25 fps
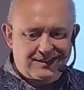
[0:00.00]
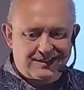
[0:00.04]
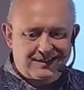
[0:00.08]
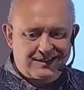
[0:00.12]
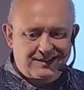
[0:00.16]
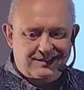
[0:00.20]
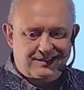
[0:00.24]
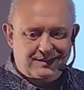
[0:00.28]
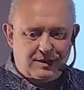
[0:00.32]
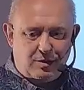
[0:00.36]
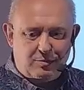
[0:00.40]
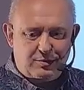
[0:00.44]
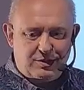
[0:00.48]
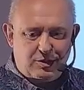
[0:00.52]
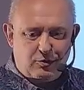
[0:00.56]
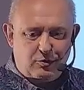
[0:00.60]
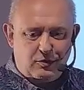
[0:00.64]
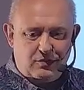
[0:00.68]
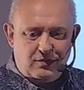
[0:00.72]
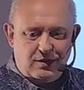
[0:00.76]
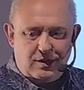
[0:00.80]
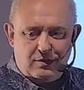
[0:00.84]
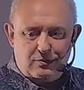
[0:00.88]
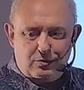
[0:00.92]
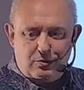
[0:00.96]
It's something that
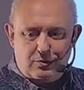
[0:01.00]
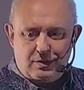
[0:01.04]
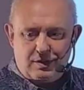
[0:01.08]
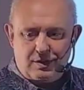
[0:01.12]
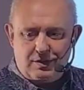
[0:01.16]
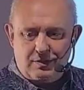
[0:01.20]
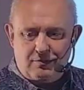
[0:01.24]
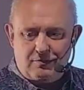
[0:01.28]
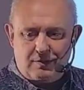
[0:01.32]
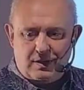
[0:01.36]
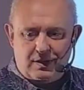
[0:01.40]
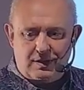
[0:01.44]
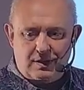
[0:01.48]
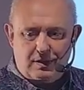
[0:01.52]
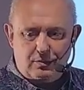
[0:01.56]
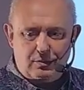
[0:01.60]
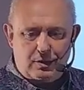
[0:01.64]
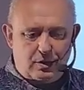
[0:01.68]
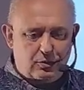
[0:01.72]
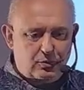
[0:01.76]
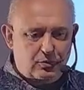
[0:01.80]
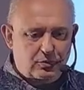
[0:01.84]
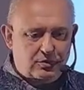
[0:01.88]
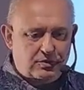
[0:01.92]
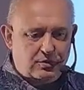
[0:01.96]
we have to really find out
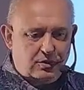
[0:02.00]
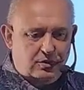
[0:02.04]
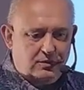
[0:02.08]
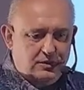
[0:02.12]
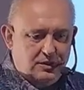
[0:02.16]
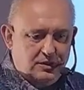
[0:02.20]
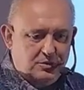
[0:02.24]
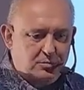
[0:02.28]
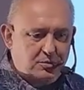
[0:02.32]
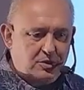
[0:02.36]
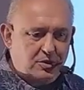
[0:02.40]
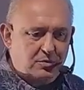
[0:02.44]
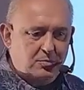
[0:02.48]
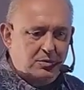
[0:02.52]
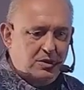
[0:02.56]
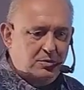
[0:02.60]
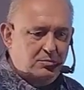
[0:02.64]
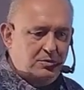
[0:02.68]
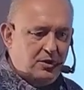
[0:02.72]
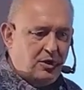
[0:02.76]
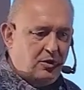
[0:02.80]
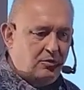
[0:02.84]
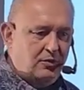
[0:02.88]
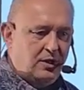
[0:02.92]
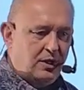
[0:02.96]
how to solve this problem,
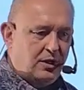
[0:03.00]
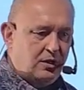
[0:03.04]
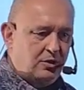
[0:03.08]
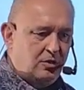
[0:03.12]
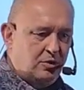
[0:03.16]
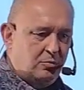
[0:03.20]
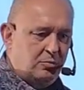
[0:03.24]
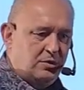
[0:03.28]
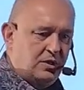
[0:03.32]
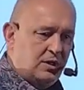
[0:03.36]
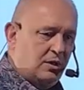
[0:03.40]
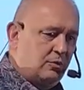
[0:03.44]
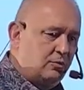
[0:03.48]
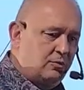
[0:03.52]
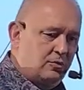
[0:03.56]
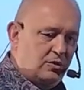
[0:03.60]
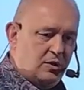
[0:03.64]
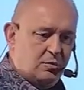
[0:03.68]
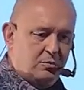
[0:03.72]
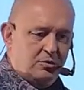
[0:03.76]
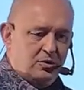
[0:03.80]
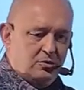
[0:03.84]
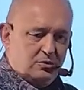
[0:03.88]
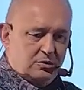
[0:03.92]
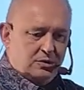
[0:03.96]
how we can opt out
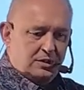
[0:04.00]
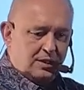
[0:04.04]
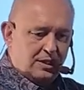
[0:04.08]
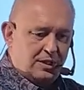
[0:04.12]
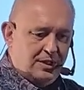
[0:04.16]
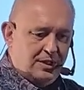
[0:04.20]
from those